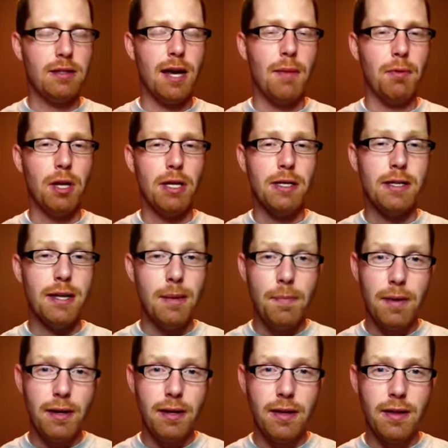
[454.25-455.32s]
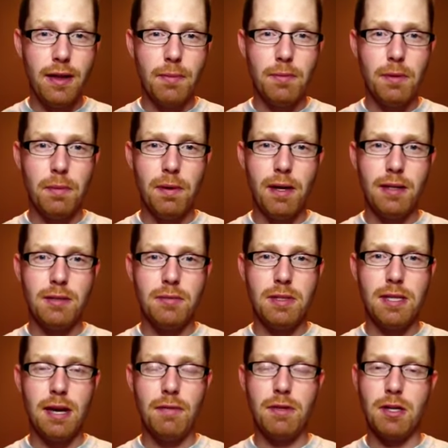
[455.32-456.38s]
I'm going to dip into them to play some
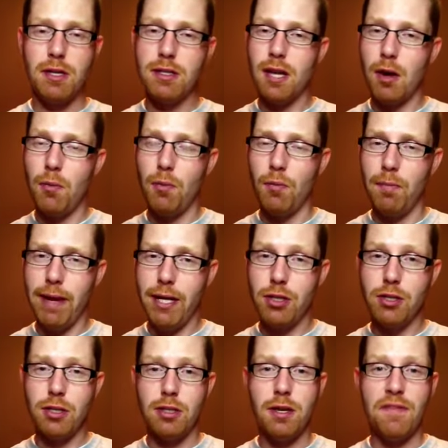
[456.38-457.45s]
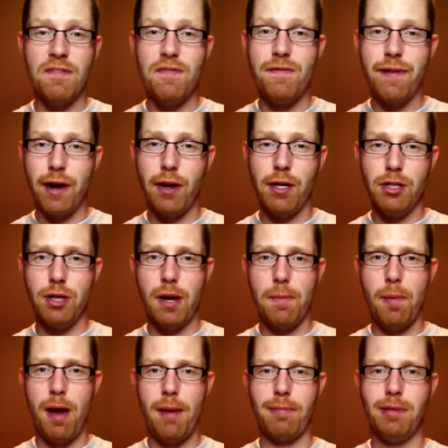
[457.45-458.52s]
stuff. It's going to sound major. It's going to sound very John
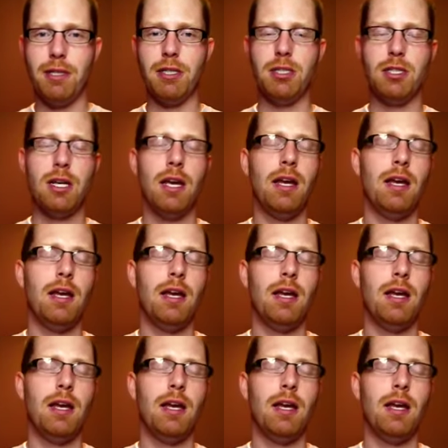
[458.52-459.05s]
Popper-ish.